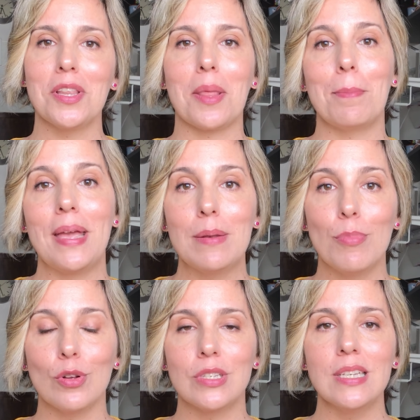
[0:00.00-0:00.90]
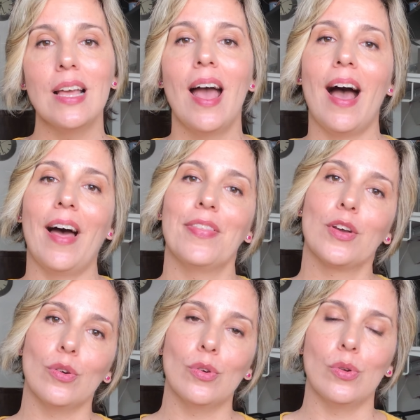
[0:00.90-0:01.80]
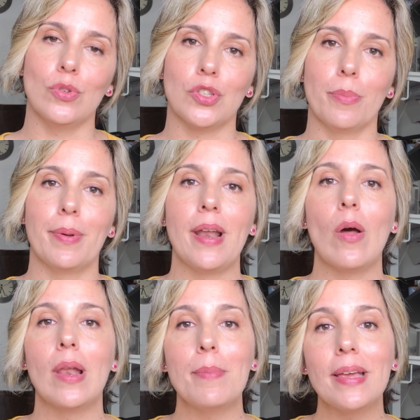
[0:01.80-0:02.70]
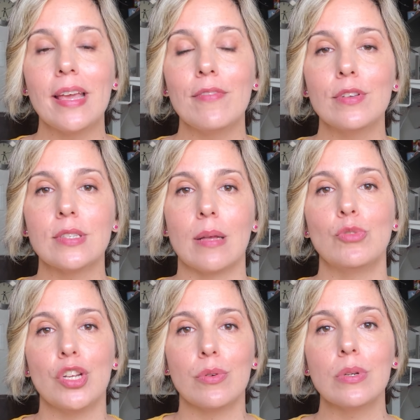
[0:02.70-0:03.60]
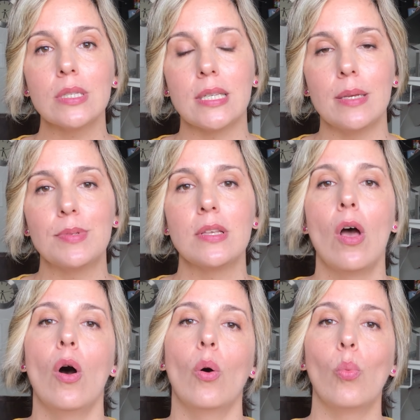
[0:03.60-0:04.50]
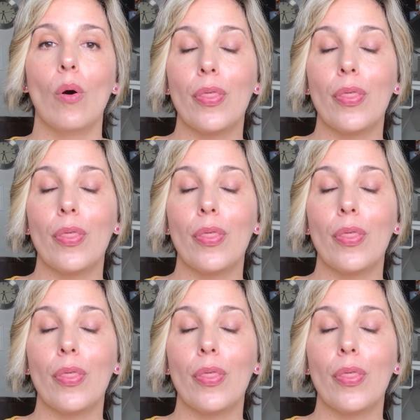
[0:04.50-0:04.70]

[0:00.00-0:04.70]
the main body, and the conclusion. But now let me give you some general tips on what